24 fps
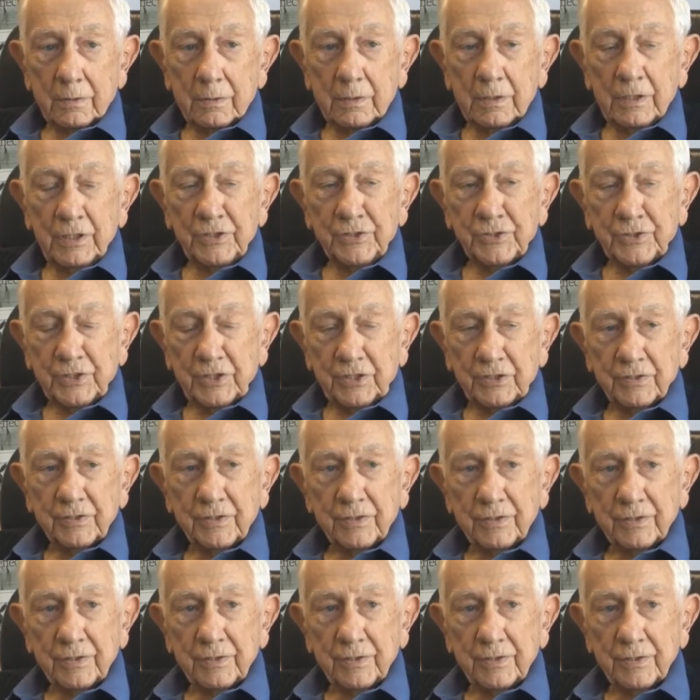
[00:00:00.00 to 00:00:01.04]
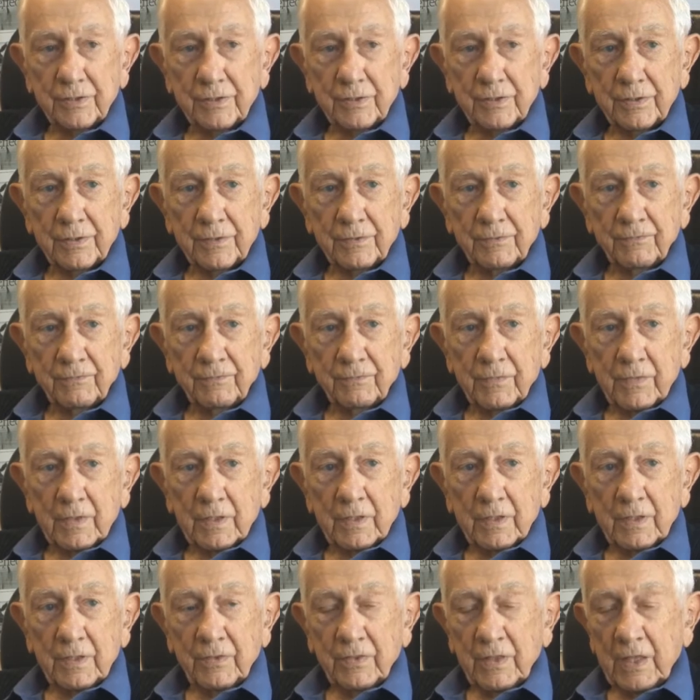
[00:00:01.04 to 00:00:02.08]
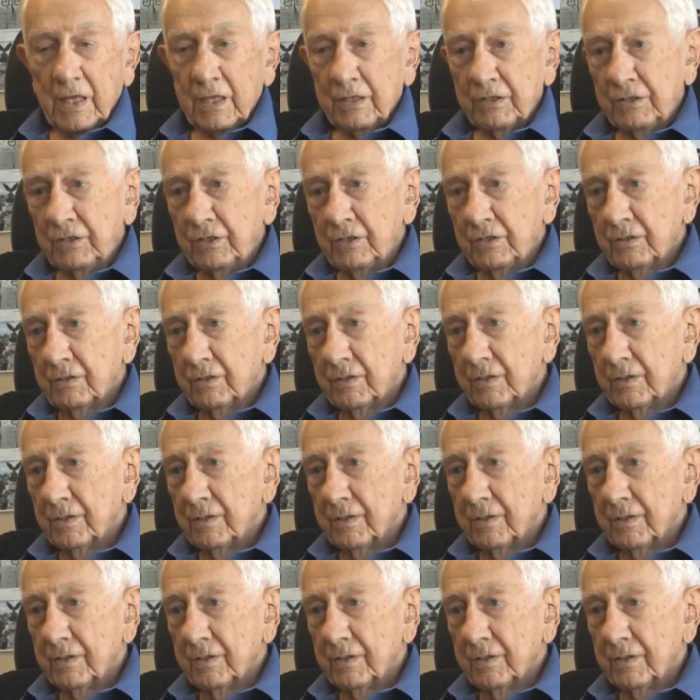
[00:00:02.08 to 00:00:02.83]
Easter uh, that year,